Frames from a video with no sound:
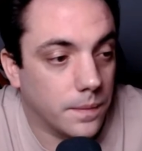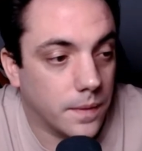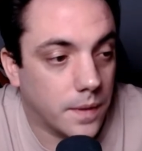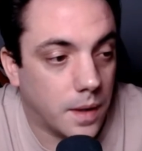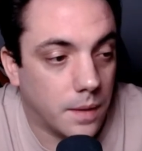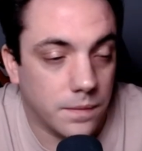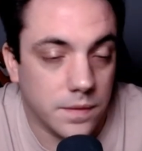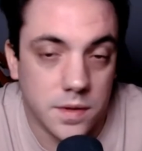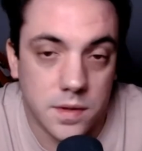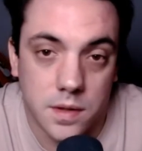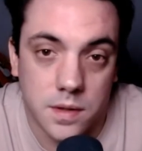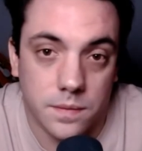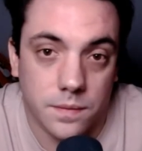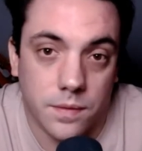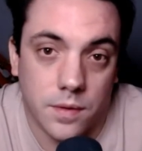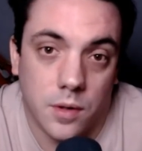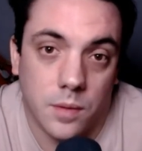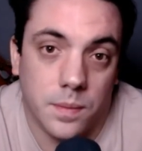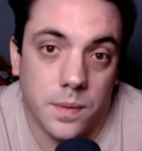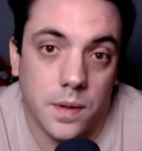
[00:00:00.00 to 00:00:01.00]
Hopefully season
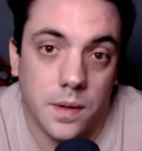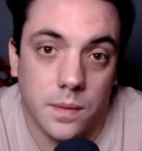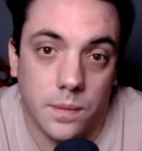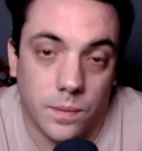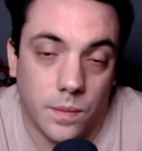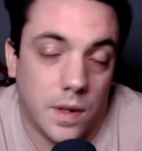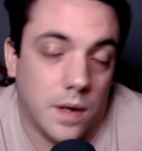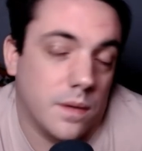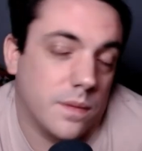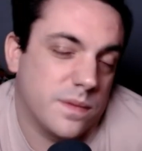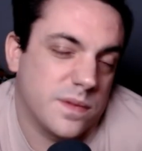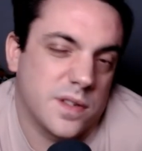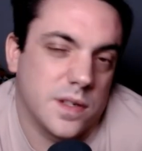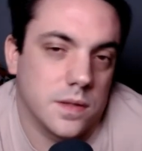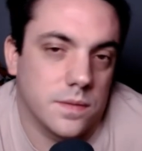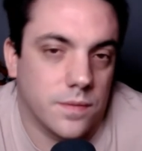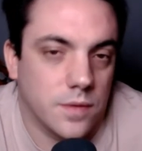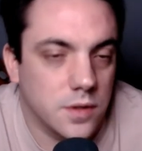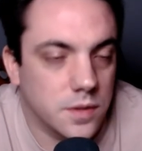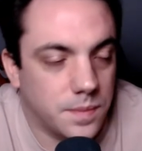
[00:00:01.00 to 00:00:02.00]
3 will be, well,
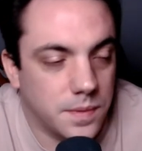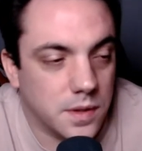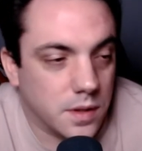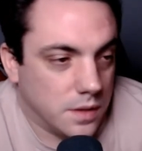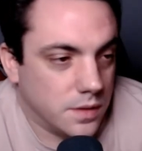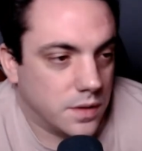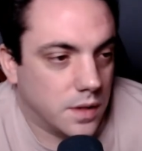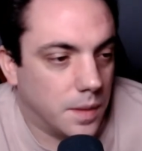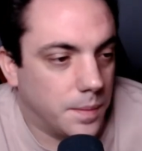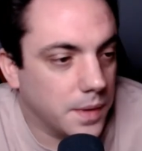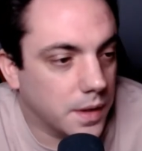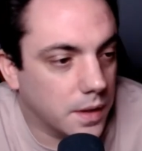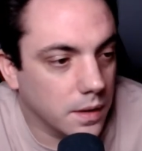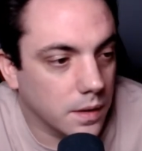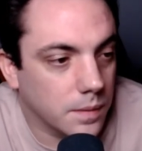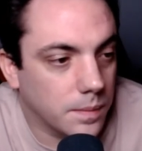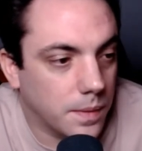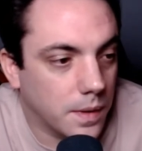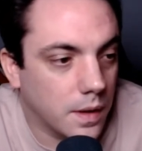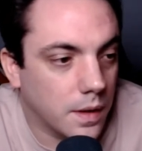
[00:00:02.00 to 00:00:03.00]
season 3 is going to be
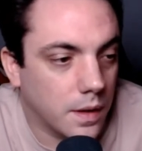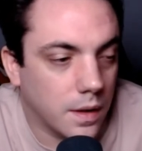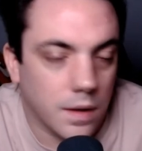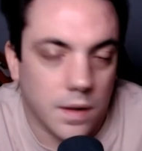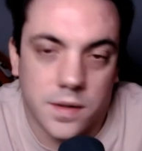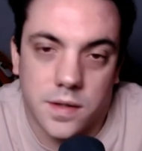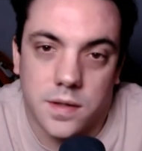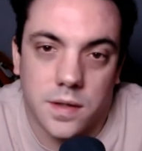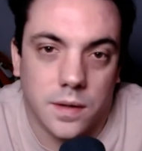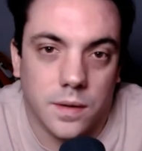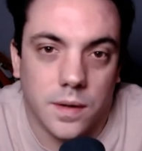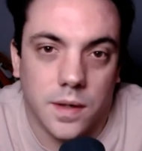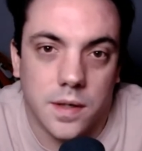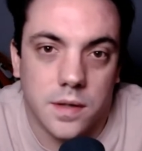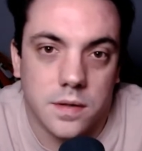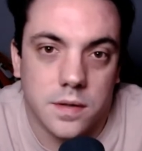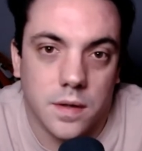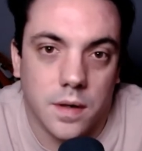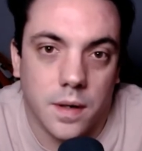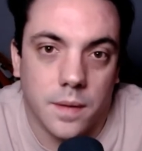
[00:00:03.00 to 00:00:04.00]
good, but I'd like to see a good
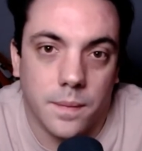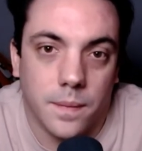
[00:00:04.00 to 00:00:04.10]
insight.